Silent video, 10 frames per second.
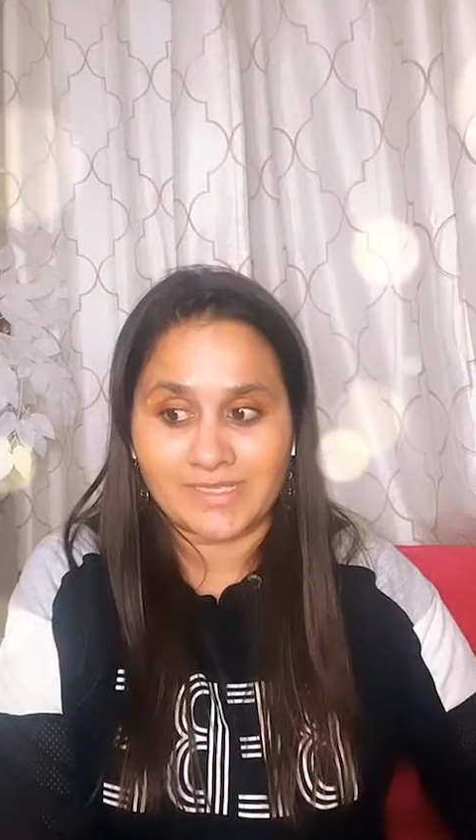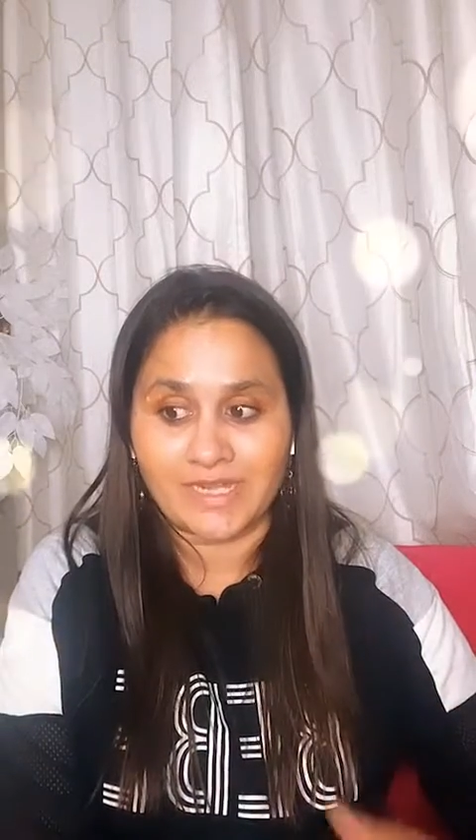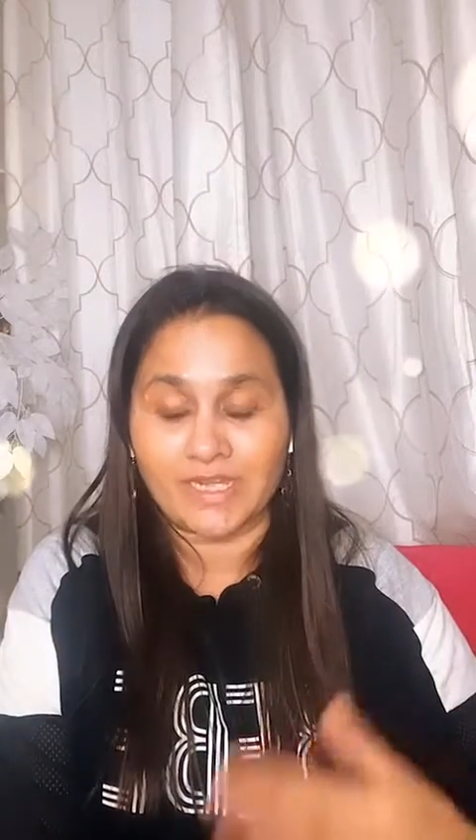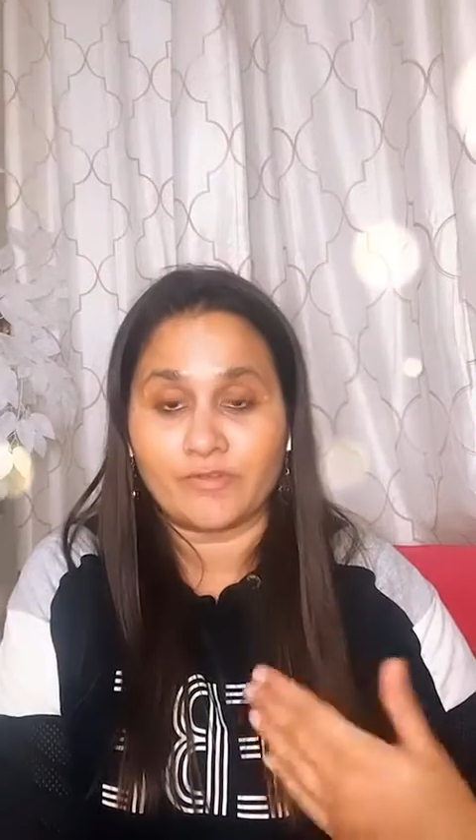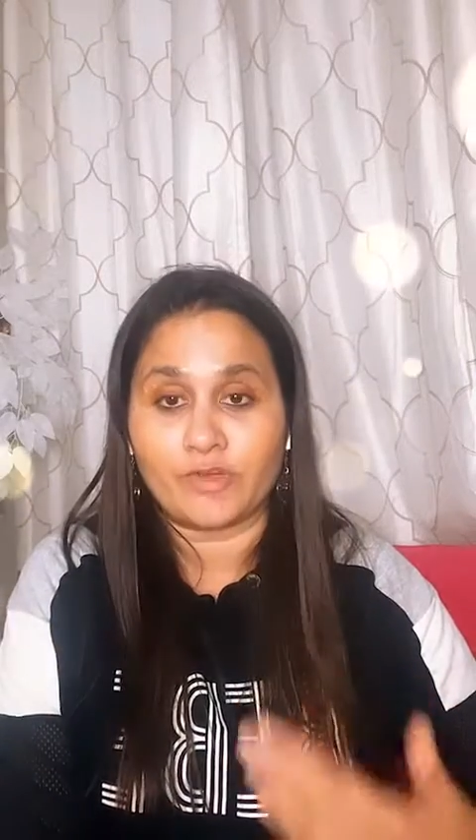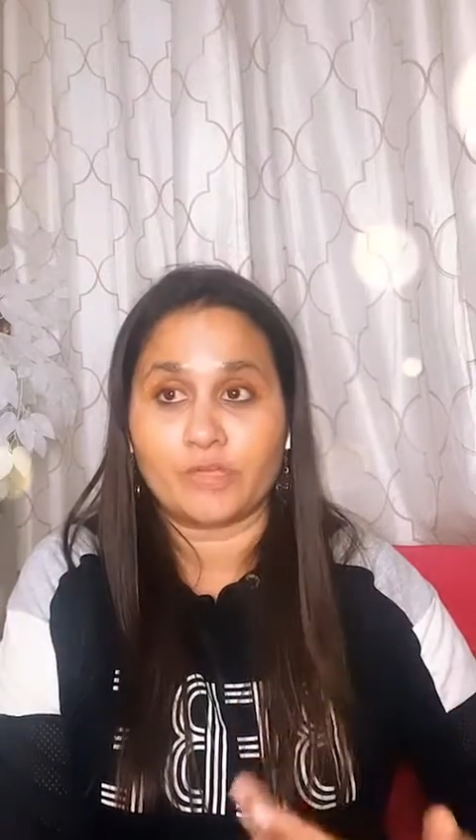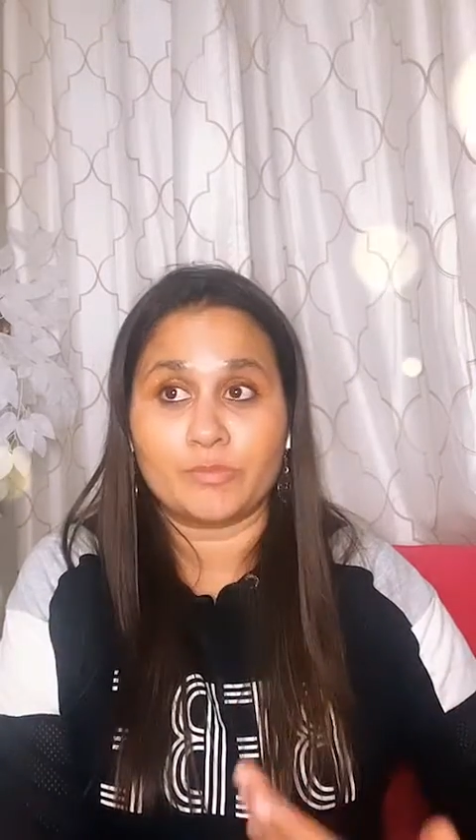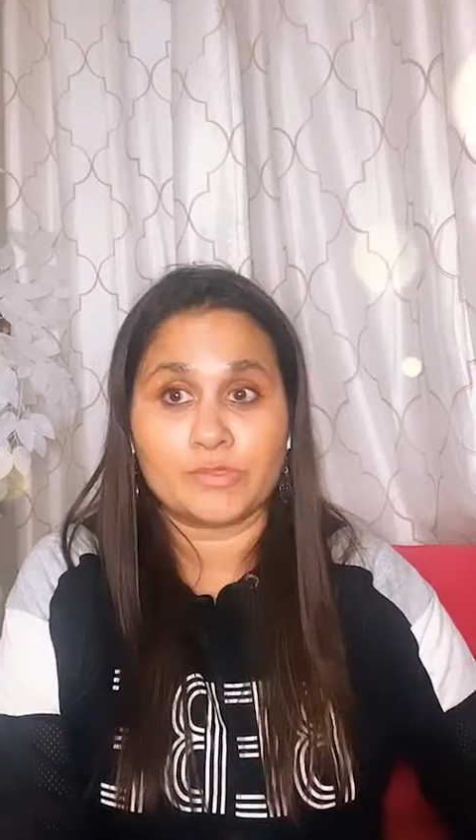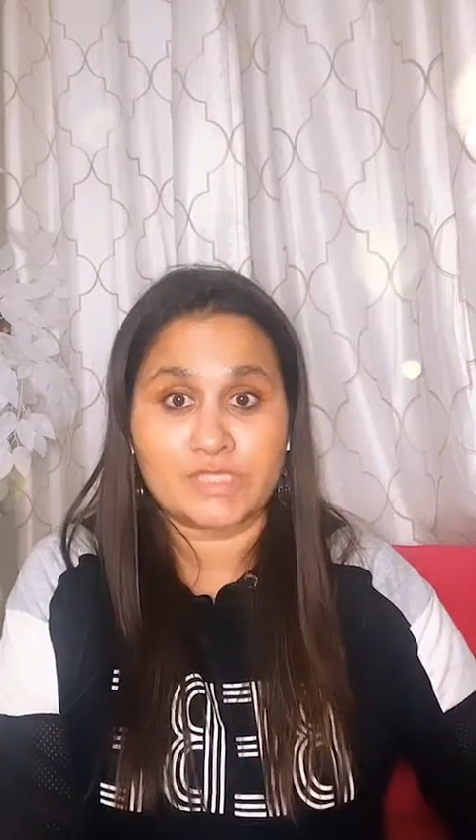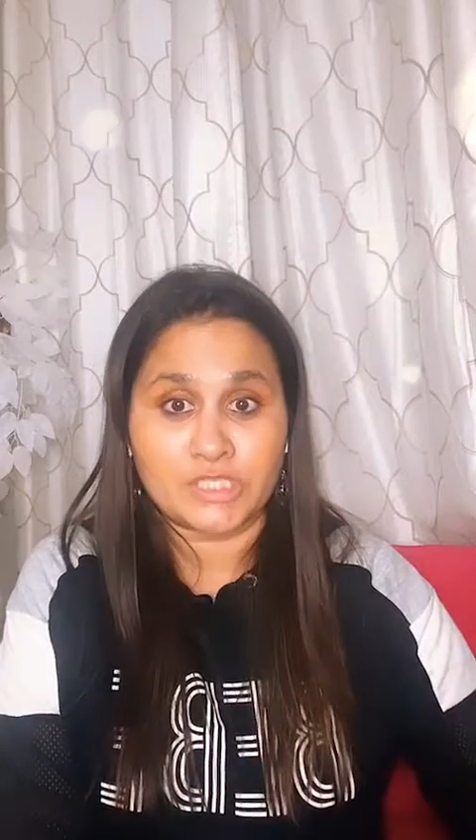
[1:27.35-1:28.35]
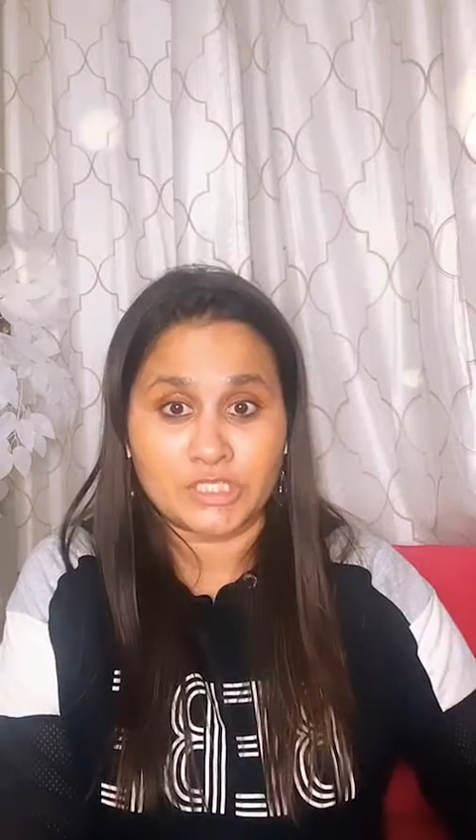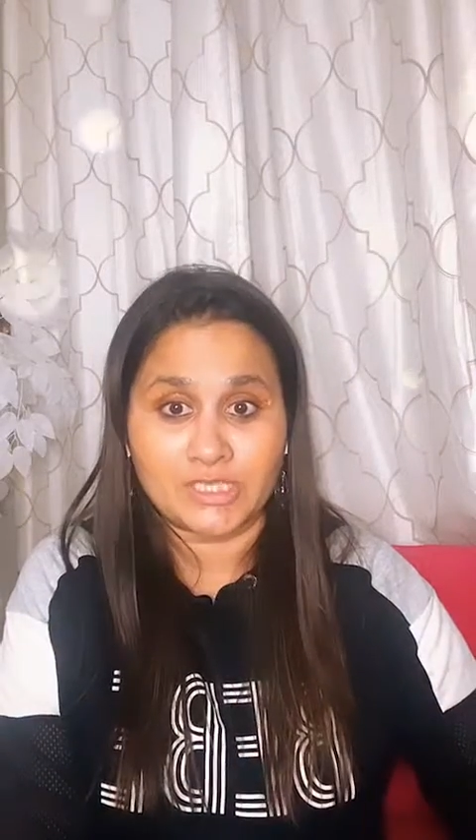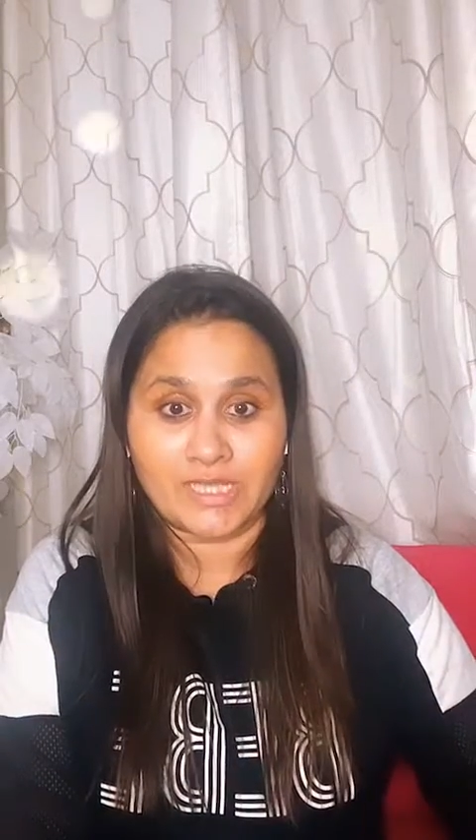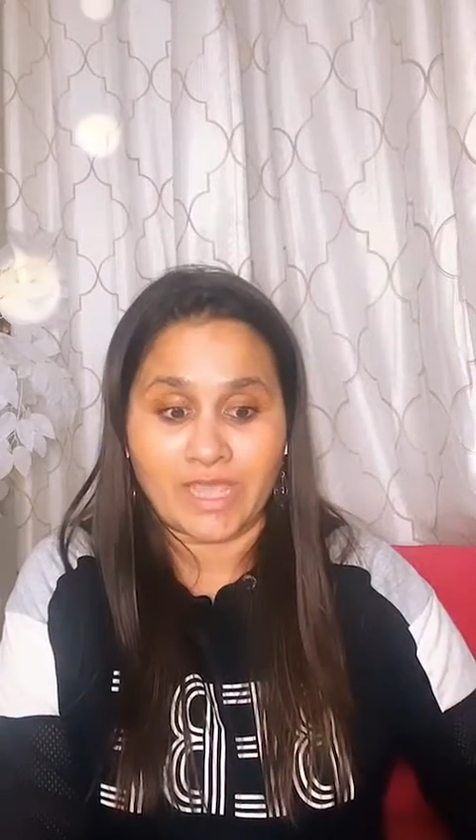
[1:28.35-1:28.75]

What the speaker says: that in what position they